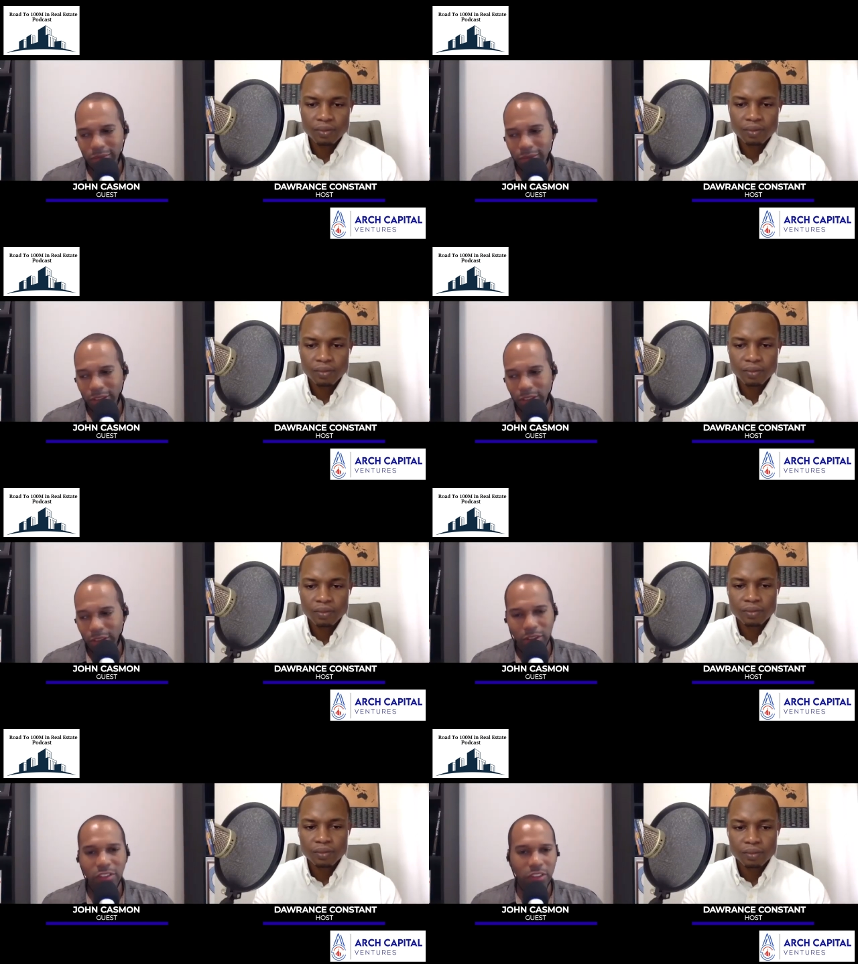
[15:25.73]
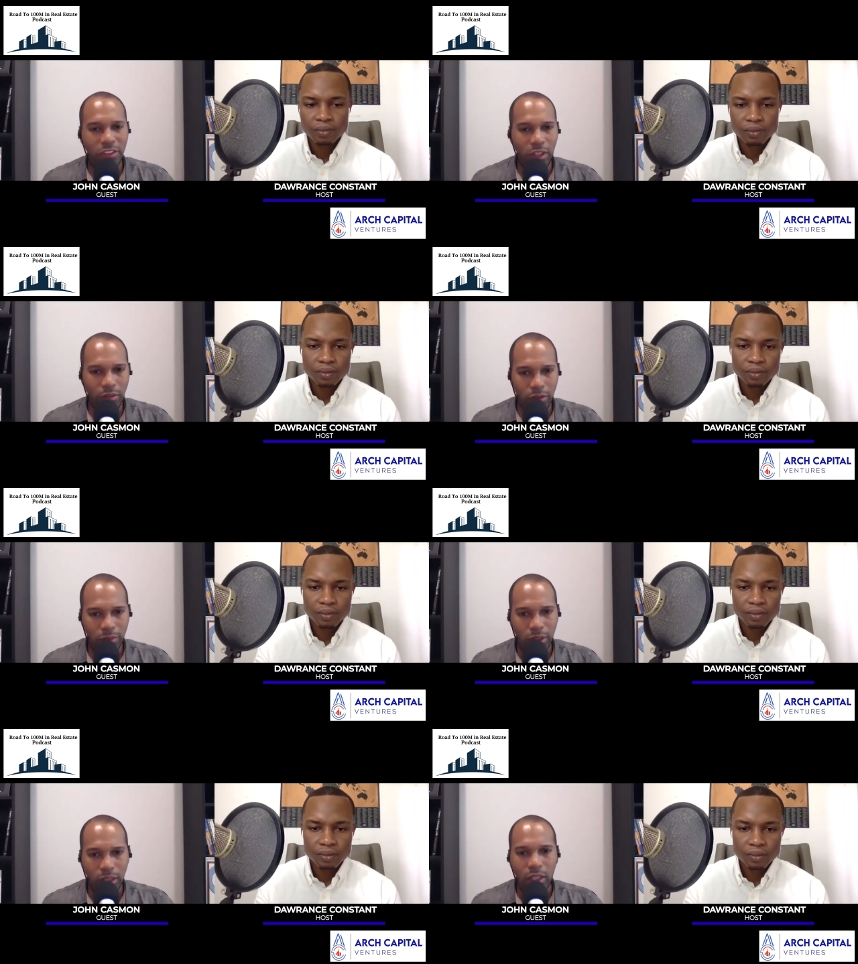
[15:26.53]
Speaker 1: You know, there's a ton of them,
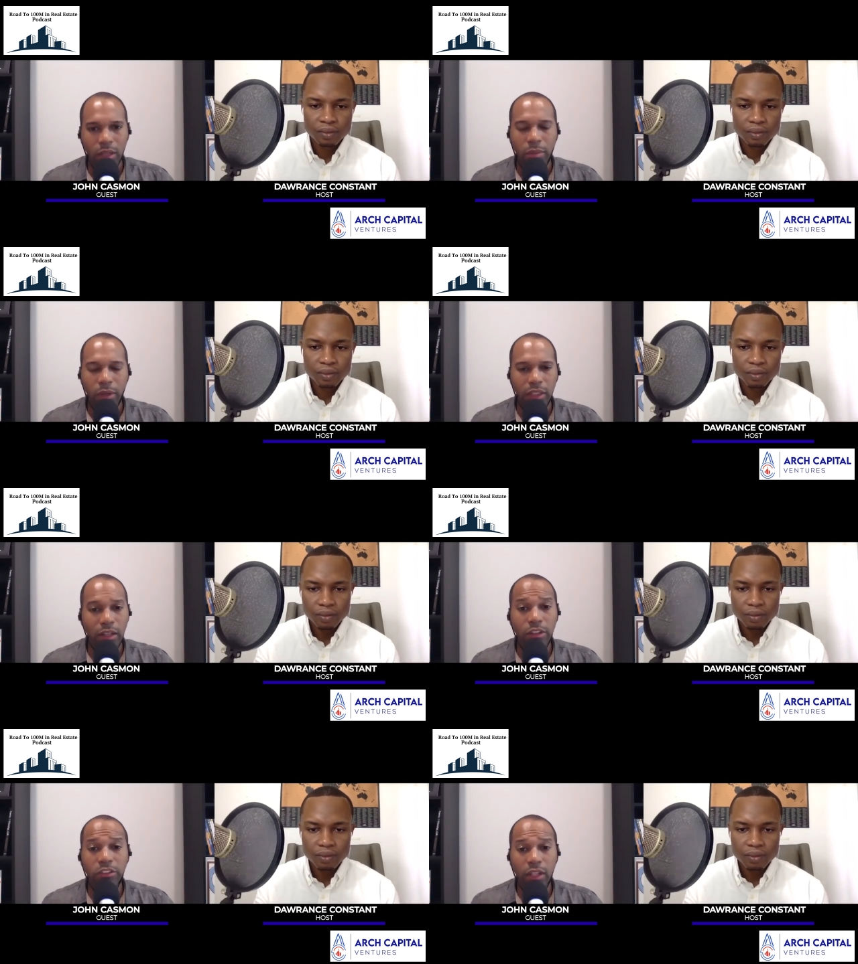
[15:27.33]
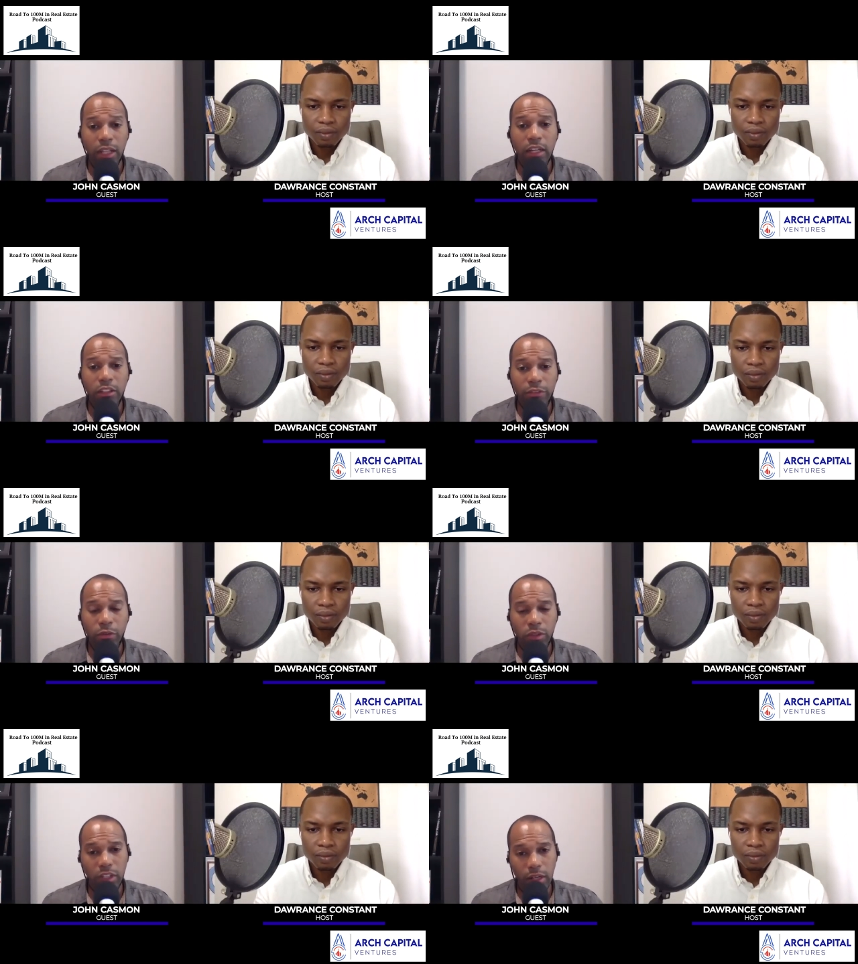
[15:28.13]
but there's a lot of different
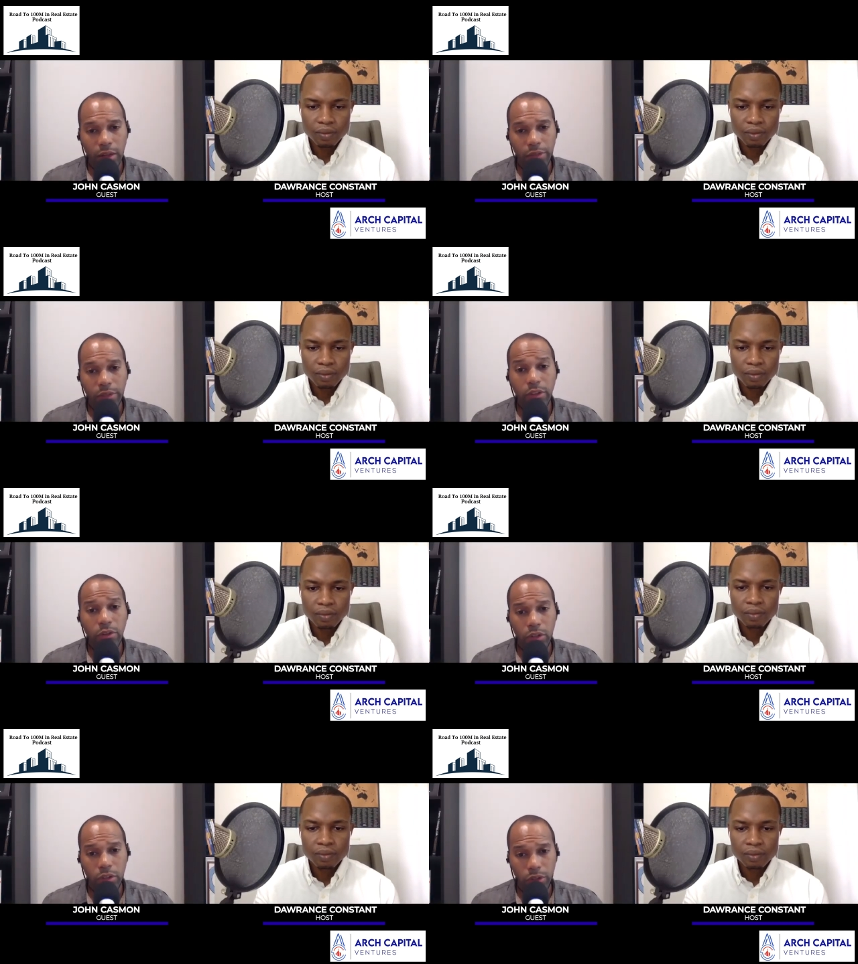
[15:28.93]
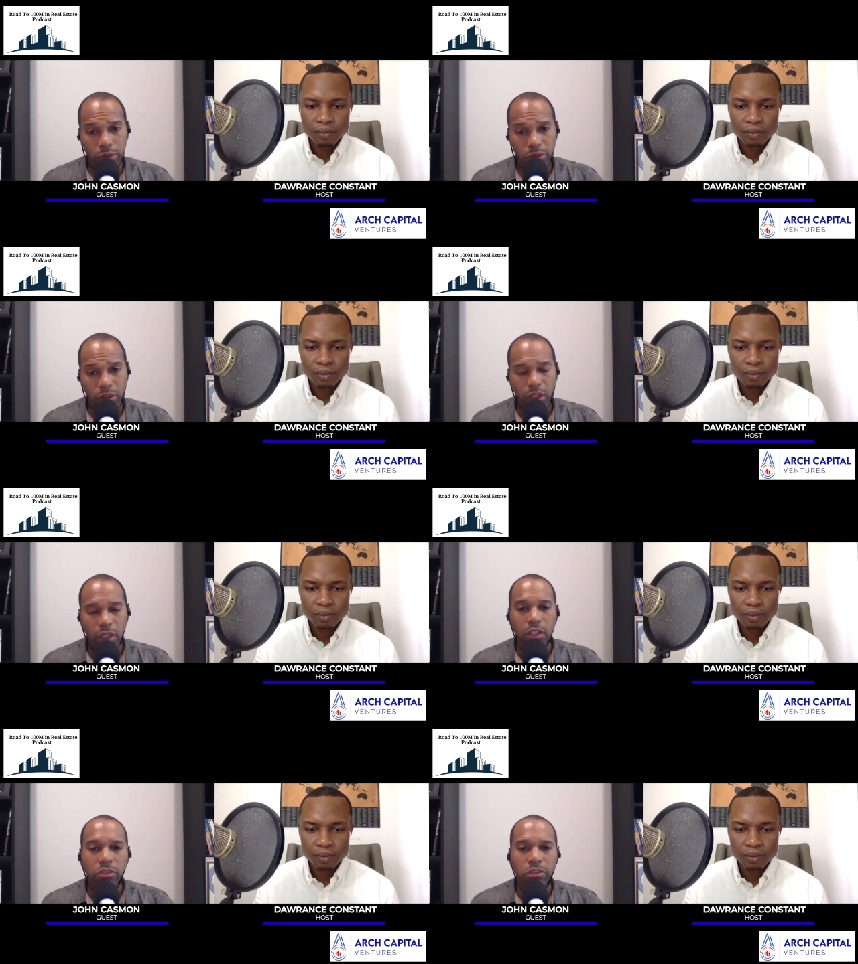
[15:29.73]
ones that are out there that you can use.
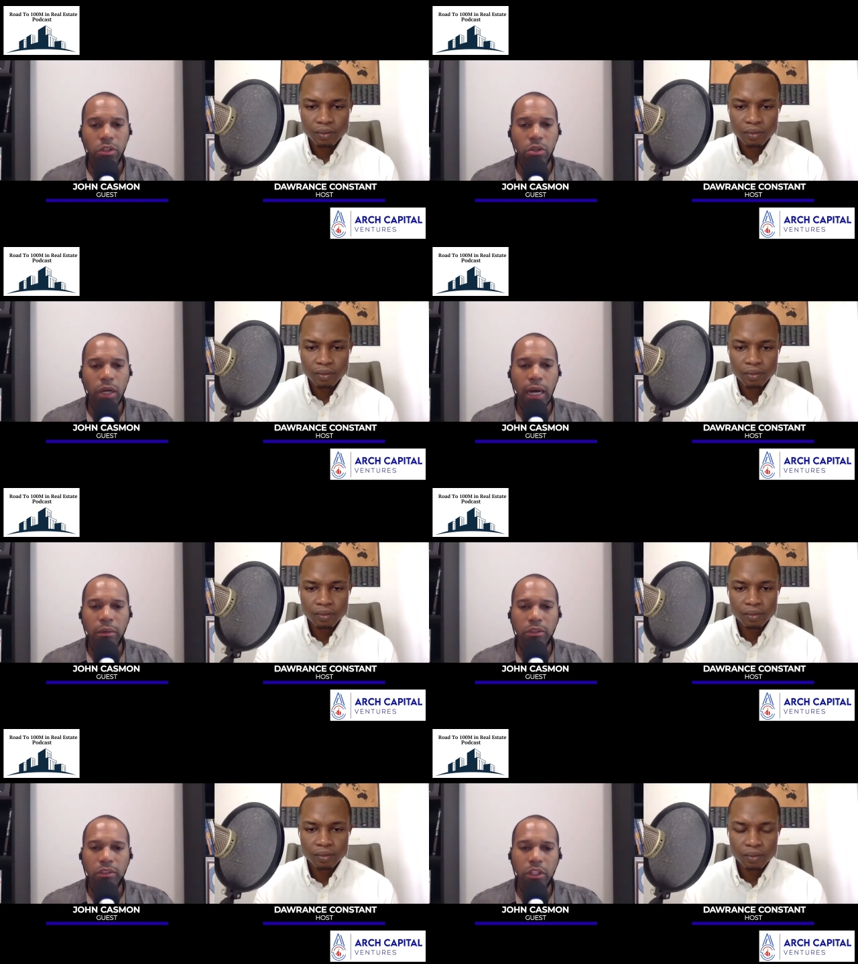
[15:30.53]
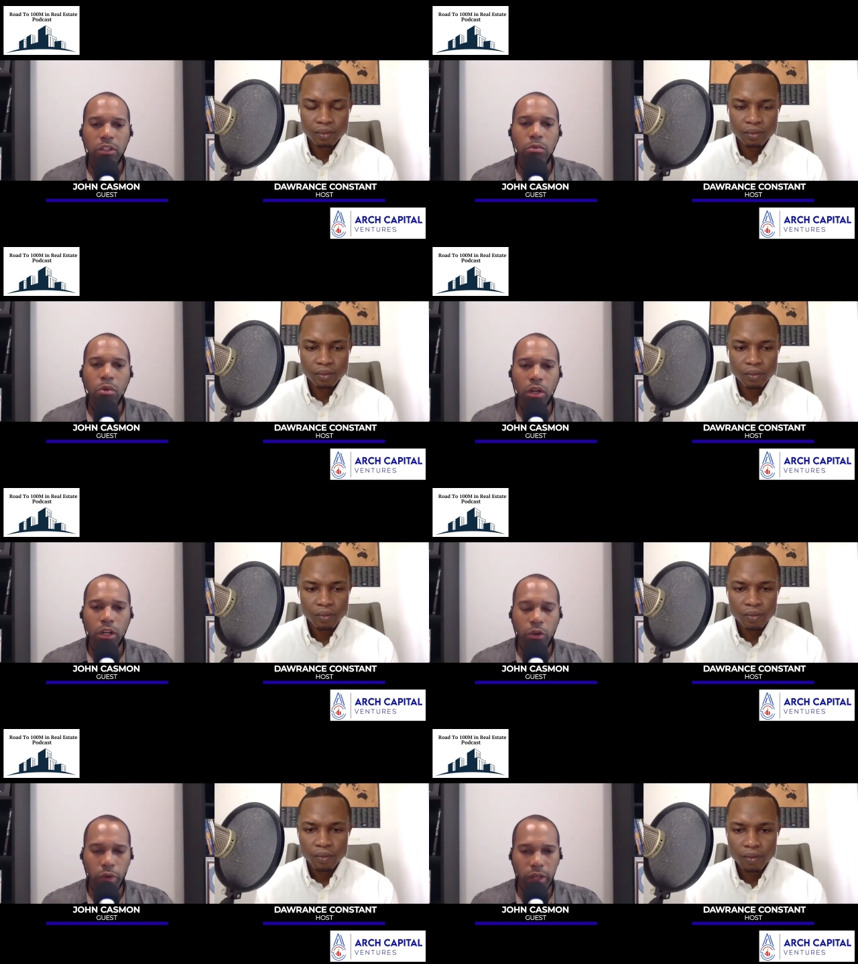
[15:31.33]
So I would say you want to
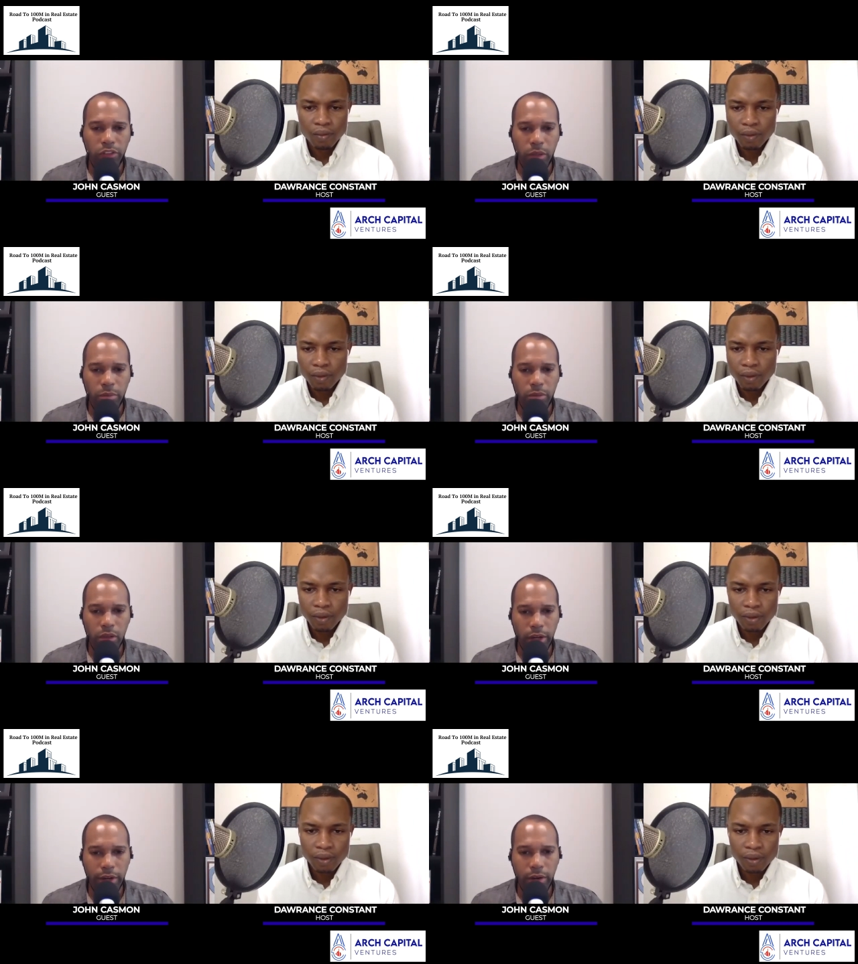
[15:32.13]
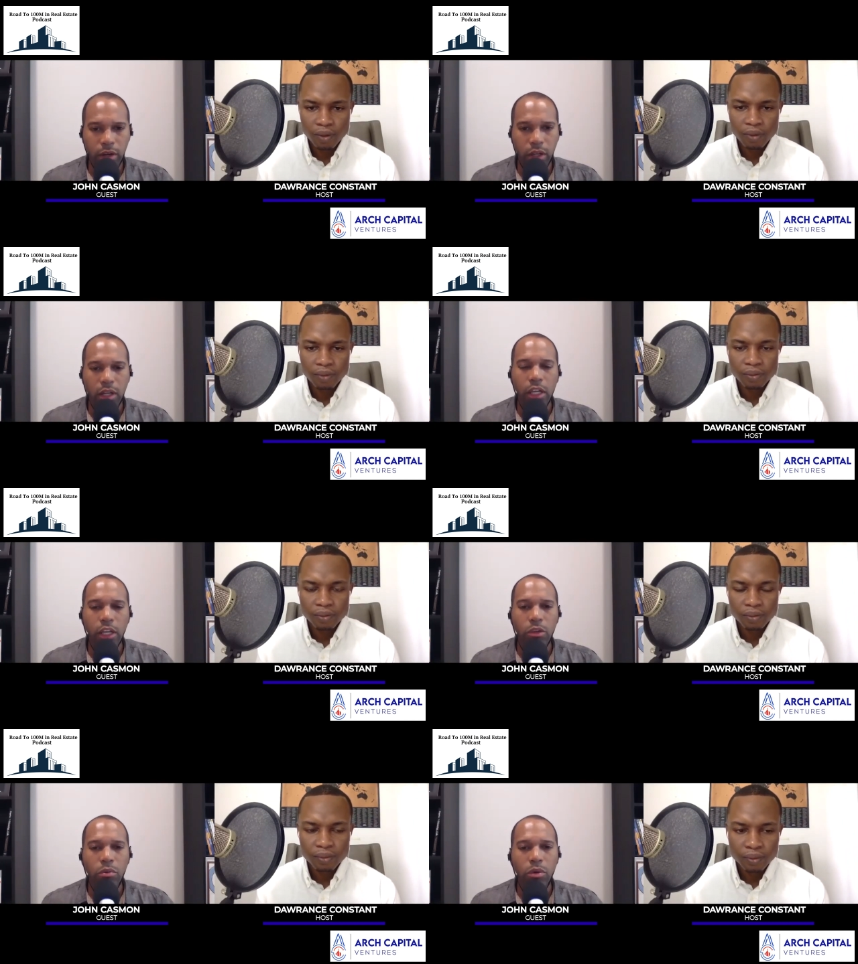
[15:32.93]
create something there and
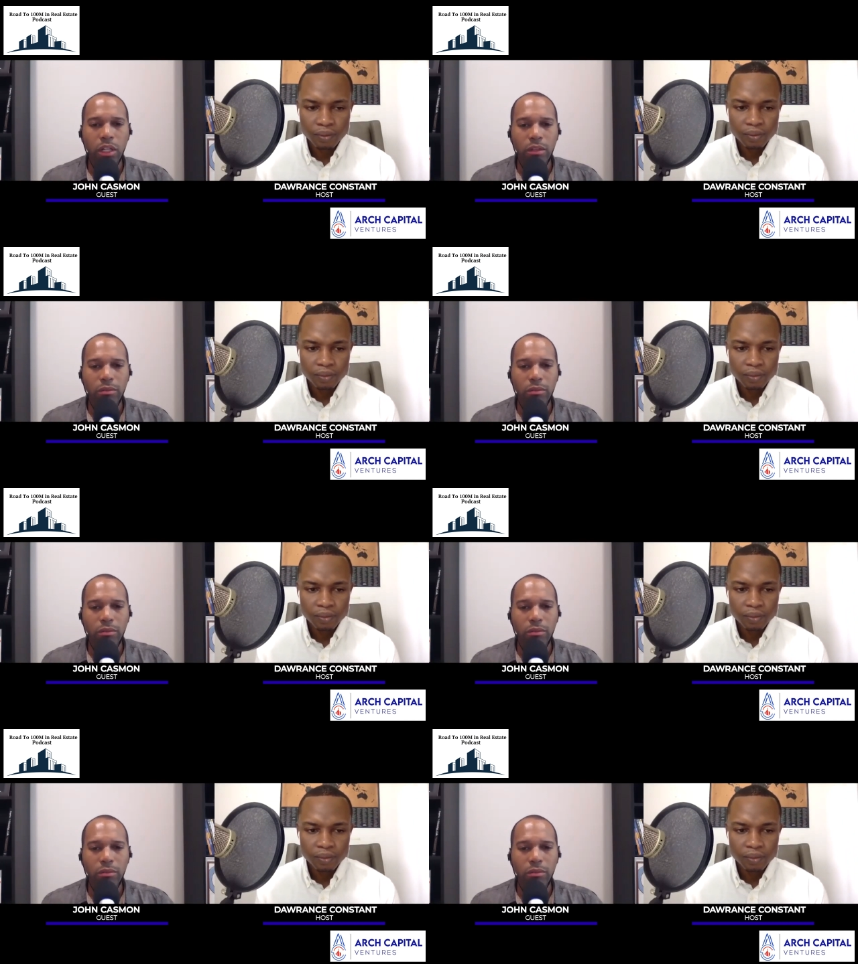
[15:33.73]
you want to